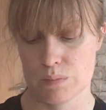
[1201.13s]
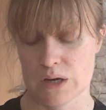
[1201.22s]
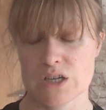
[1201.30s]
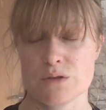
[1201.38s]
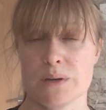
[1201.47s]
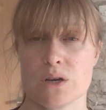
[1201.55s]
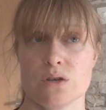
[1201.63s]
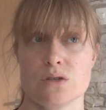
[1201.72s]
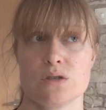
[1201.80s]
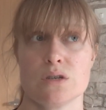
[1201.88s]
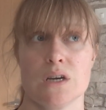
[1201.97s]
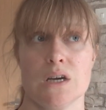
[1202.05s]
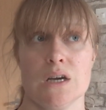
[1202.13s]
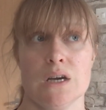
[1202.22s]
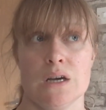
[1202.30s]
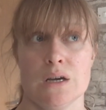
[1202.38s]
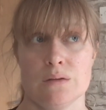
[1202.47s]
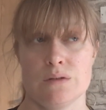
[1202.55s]
it's because
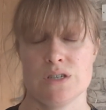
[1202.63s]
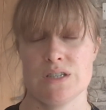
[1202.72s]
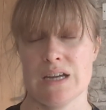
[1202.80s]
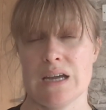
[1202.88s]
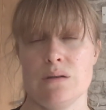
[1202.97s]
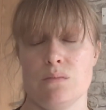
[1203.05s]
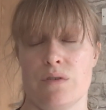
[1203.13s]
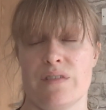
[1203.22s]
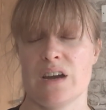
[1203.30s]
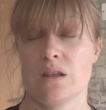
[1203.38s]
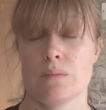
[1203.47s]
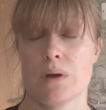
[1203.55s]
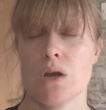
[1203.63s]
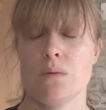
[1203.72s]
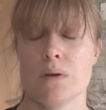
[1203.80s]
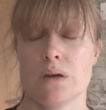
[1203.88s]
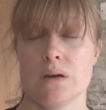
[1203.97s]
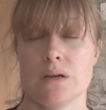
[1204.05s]
the state we're in at the
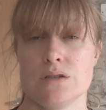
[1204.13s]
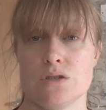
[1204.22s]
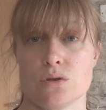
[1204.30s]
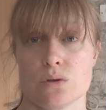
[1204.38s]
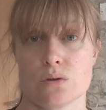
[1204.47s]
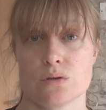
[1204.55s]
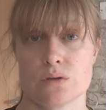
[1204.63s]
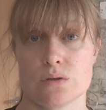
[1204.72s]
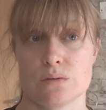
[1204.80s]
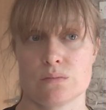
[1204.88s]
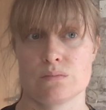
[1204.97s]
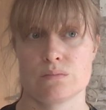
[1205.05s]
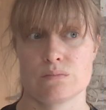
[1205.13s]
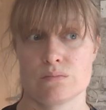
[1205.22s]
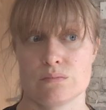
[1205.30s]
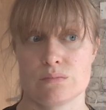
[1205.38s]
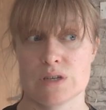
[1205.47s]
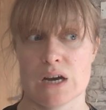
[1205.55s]
moment is just
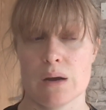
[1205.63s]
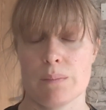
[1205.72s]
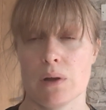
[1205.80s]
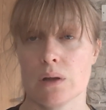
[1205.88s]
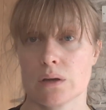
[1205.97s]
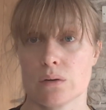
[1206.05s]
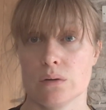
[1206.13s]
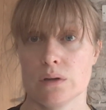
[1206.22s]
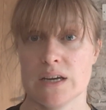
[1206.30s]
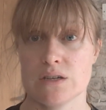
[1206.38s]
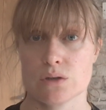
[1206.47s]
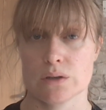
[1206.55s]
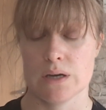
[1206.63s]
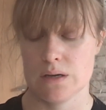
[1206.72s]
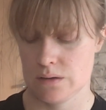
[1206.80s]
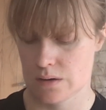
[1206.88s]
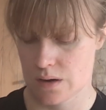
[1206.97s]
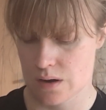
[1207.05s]
diabolical,
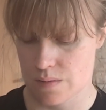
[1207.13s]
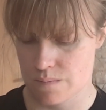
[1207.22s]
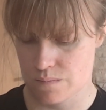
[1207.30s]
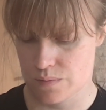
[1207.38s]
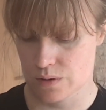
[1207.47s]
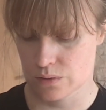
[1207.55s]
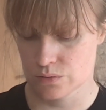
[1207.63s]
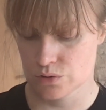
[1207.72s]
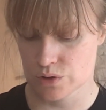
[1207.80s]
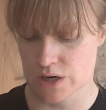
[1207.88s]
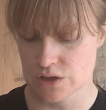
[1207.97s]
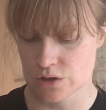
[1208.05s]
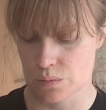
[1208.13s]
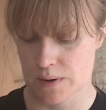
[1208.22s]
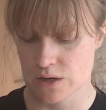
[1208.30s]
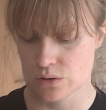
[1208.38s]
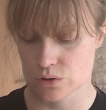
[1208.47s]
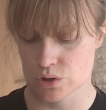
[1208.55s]
literally, the country. So
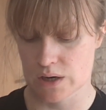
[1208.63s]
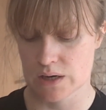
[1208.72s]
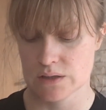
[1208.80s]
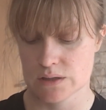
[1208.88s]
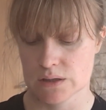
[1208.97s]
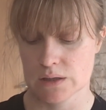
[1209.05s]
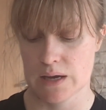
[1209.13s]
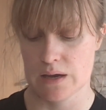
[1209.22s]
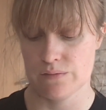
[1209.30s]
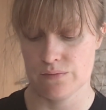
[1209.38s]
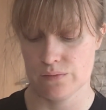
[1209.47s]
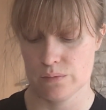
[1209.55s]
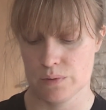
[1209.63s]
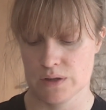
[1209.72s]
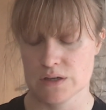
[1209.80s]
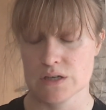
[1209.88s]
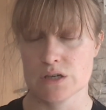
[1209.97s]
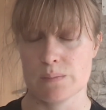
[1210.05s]
when you're trying to live with
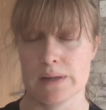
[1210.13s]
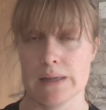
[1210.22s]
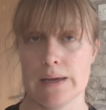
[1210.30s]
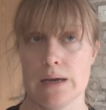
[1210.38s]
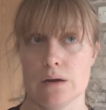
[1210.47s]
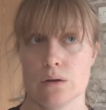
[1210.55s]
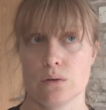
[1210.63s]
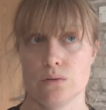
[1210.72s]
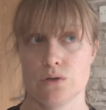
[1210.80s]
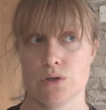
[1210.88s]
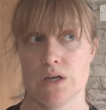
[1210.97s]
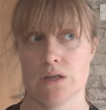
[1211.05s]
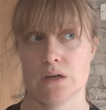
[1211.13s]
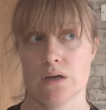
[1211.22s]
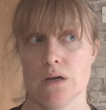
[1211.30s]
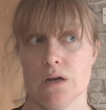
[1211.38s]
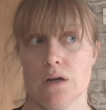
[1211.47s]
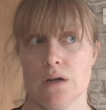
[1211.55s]
a disability in a country that